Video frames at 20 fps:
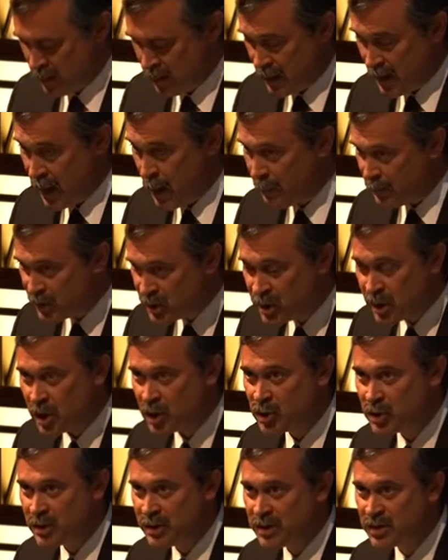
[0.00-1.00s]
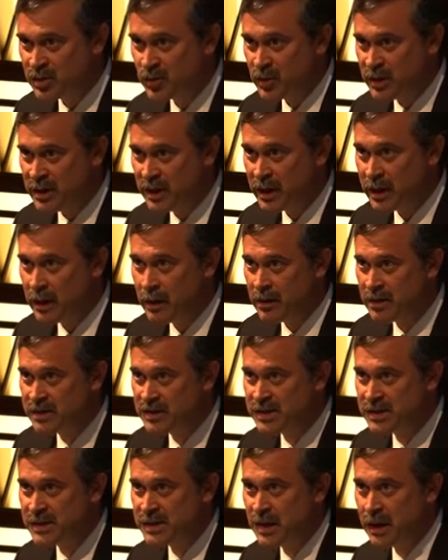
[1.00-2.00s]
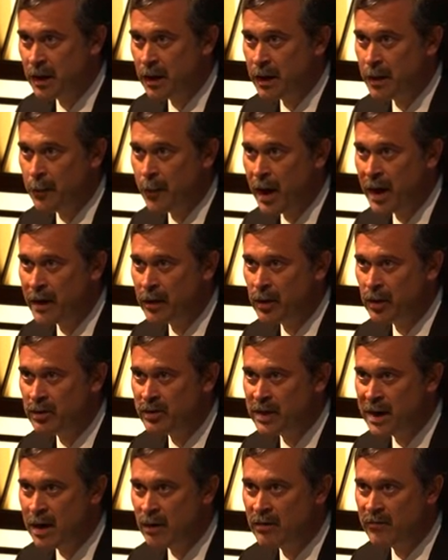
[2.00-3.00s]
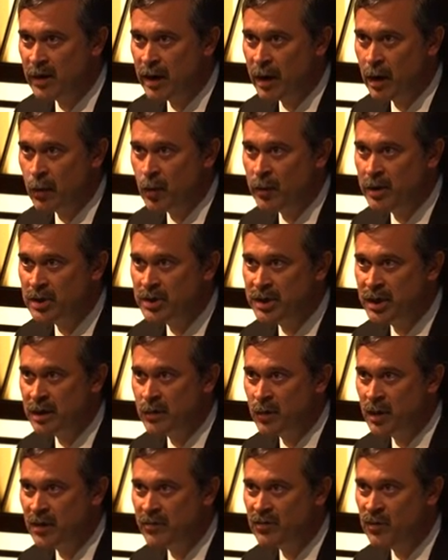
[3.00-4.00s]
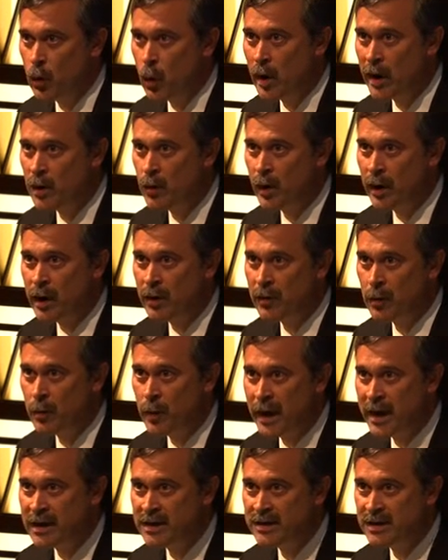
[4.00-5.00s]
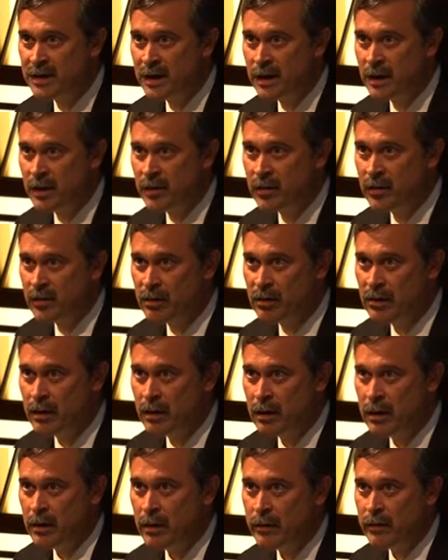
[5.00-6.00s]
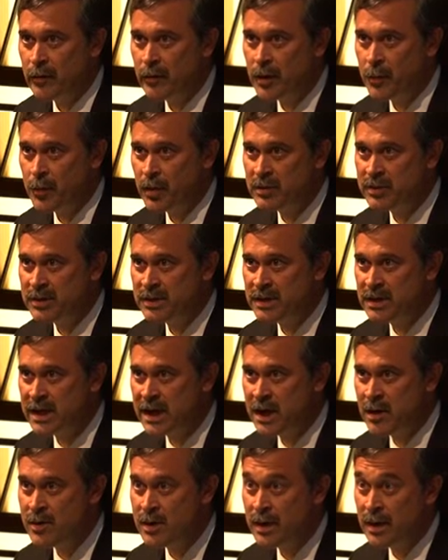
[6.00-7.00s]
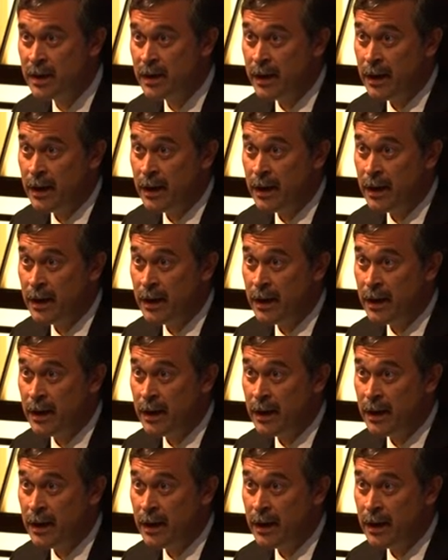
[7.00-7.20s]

Competition is ridiculous. In my little town of Ann Arbor, Michigan, we have 21 other banks in a 130-person town.